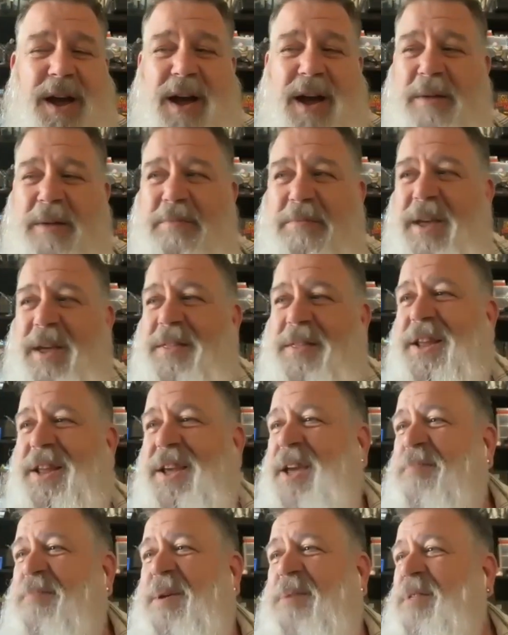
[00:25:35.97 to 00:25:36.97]
Um, and then
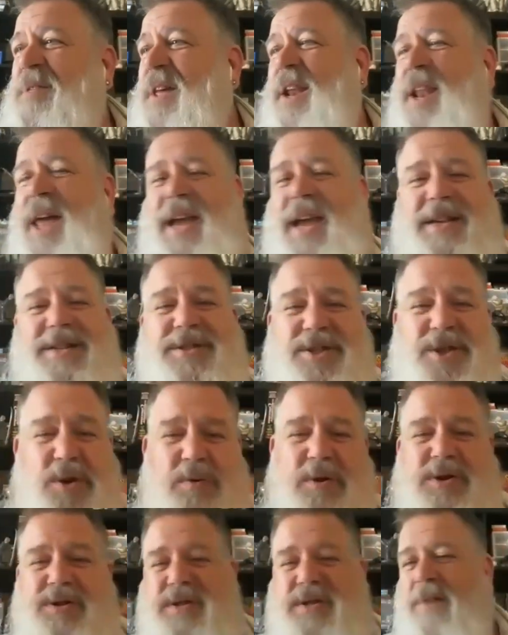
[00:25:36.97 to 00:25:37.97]
you get people that like his
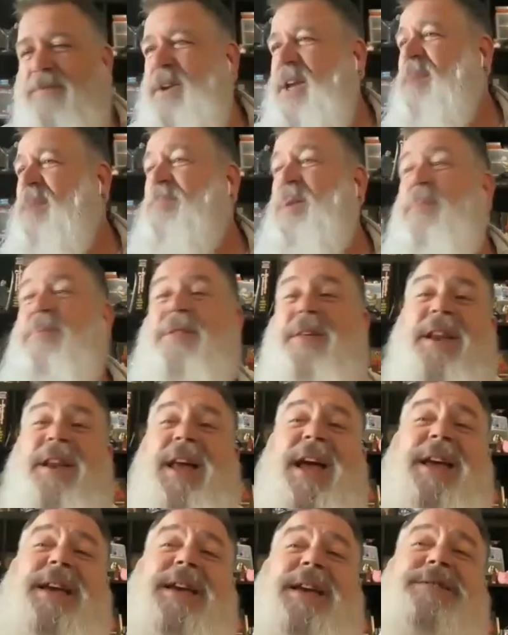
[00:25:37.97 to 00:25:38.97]
newer stuff. You get people that
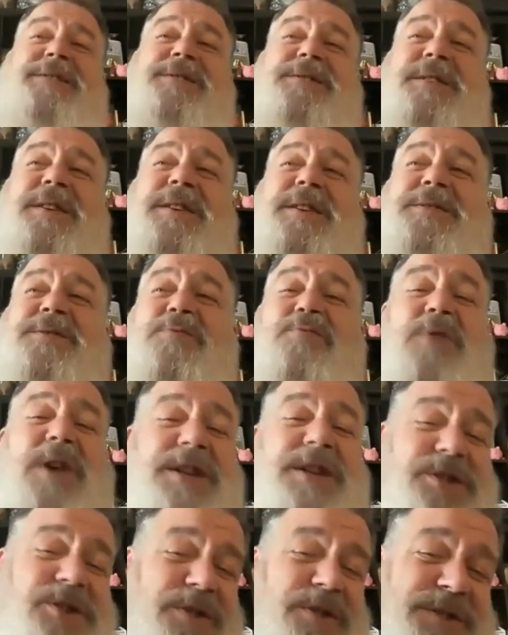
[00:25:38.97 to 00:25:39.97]
like his his
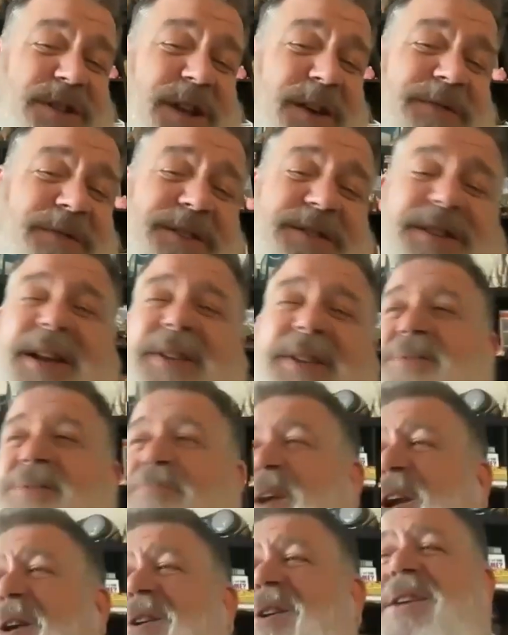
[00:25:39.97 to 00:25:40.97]
original stuff instead of his
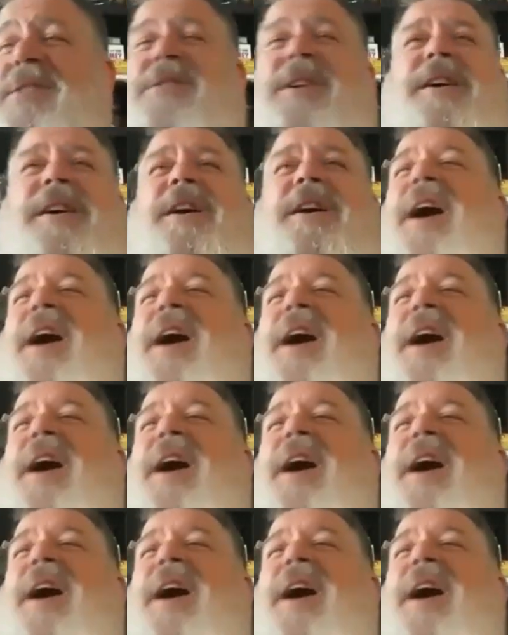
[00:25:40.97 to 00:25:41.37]
parodies.